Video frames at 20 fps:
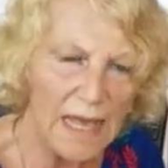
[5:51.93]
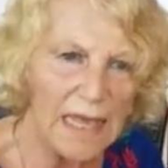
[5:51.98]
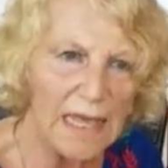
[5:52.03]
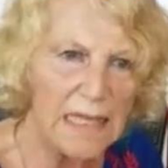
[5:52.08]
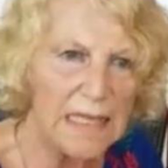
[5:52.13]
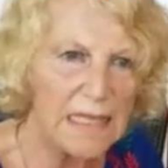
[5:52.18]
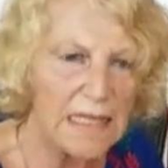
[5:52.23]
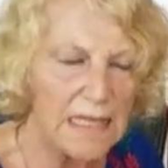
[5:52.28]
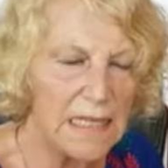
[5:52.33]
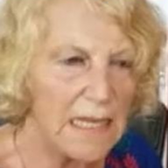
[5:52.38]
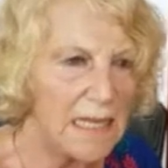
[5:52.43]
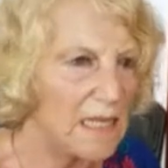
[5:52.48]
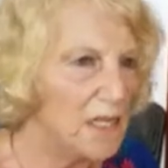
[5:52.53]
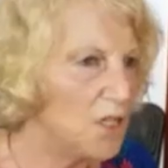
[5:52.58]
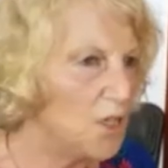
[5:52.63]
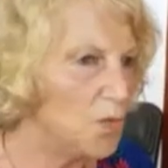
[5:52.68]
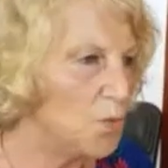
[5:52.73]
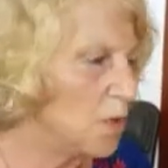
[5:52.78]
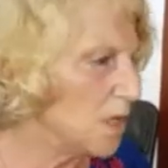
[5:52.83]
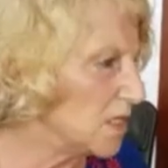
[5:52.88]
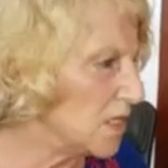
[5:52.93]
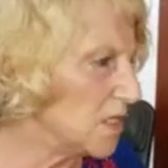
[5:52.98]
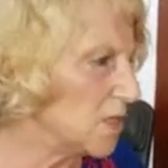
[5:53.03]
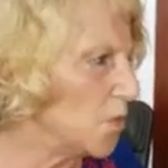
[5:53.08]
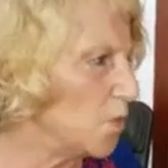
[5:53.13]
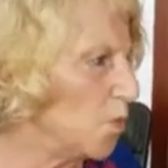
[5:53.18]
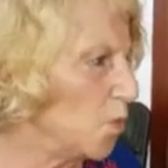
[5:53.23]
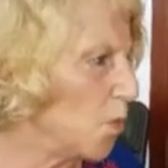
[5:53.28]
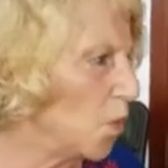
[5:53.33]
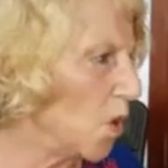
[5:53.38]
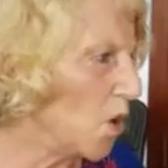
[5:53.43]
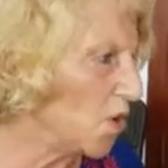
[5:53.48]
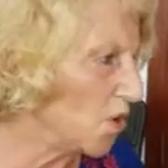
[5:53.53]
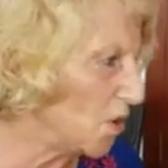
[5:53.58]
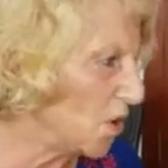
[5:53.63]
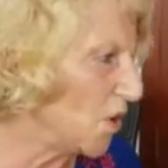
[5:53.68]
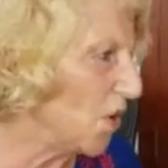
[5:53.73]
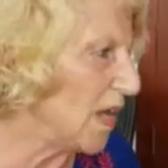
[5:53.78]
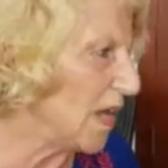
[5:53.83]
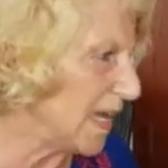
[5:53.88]
is that you wonder what
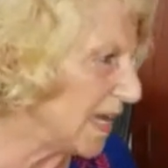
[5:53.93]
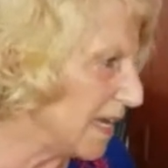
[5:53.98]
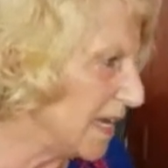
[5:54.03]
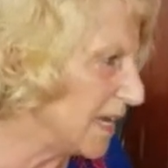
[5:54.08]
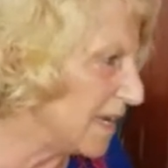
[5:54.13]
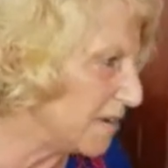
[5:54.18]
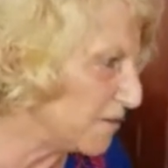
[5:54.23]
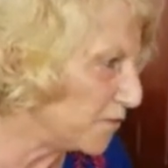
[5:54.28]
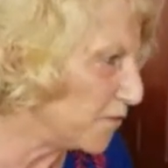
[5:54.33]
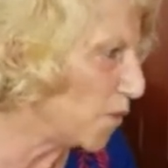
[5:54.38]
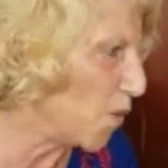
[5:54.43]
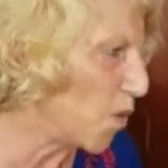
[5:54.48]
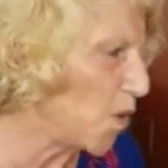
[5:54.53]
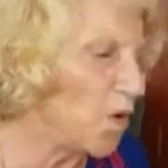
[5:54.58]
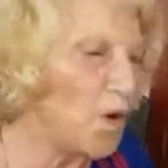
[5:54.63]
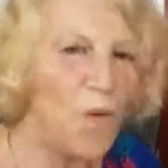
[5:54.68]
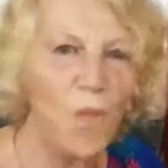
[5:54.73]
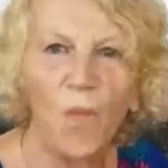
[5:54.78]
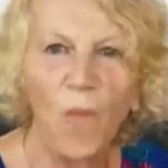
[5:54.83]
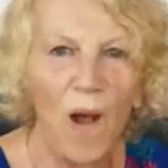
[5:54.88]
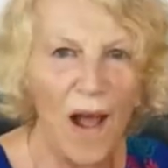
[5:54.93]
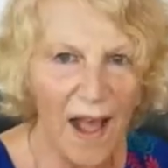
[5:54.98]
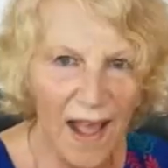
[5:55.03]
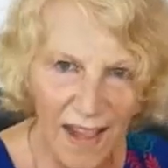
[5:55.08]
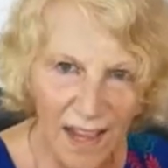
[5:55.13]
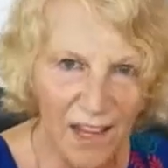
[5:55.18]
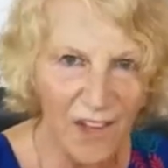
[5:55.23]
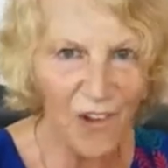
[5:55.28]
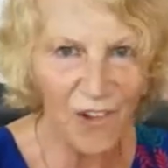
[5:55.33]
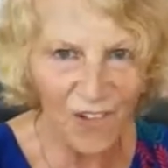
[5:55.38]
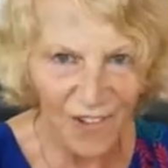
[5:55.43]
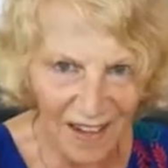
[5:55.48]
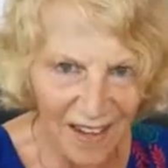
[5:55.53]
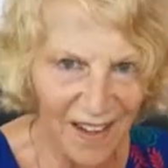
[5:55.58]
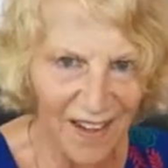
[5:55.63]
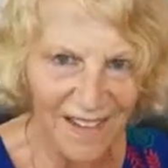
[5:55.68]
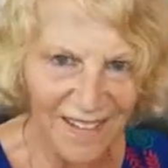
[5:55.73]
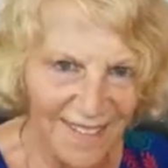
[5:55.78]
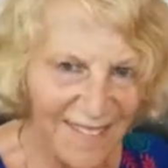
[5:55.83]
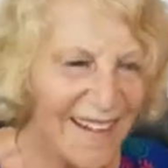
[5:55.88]
you're here for and why you're
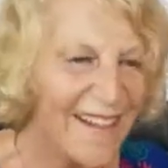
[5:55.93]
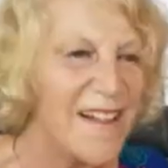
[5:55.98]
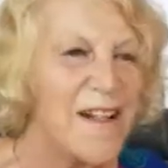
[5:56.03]
here.